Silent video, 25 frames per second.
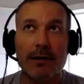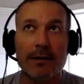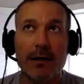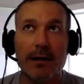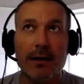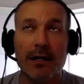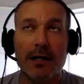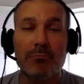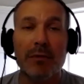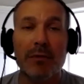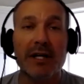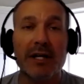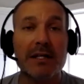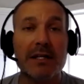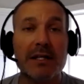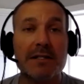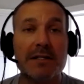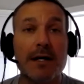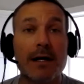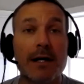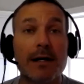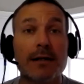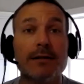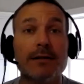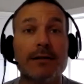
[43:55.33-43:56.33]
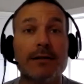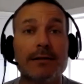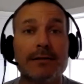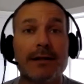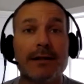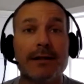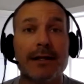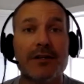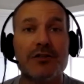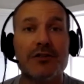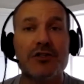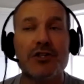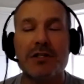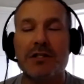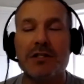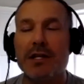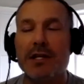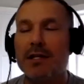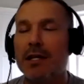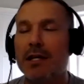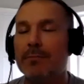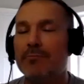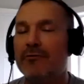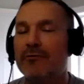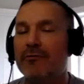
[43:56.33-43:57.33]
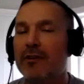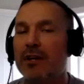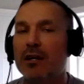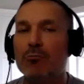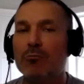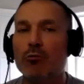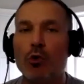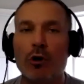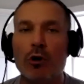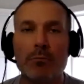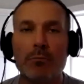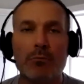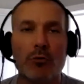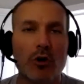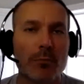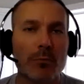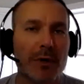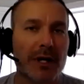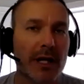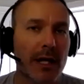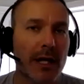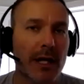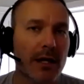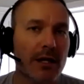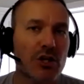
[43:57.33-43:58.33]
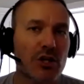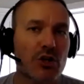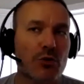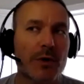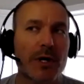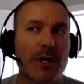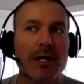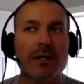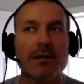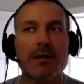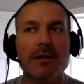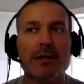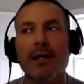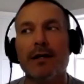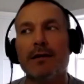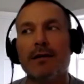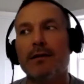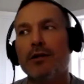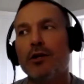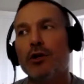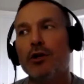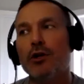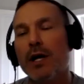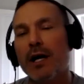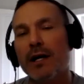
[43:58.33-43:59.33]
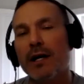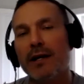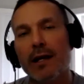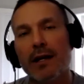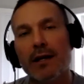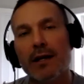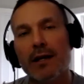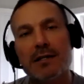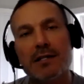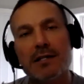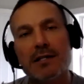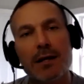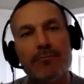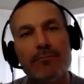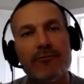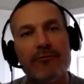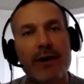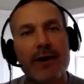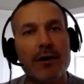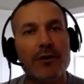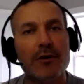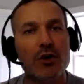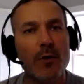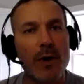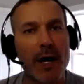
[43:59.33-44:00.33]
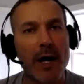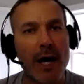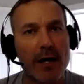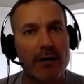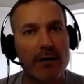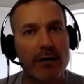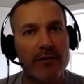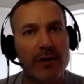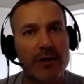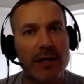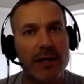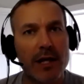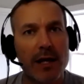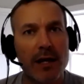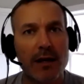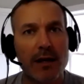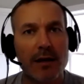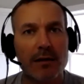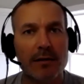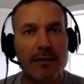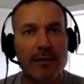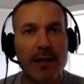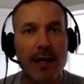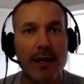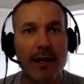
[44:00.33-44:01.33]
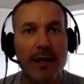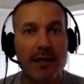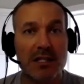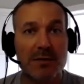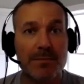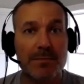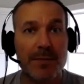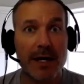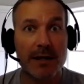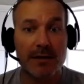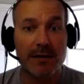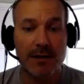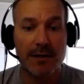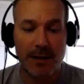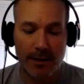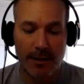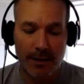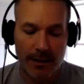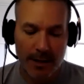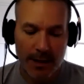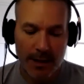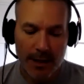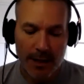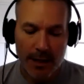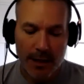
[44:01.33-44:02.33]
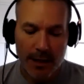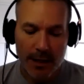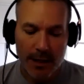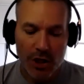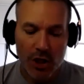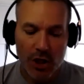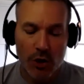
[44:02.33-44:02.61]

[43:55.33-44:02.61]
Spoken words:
money suck, that they keep feeding more and more money into it. They're not getting the same value out of it they expected. You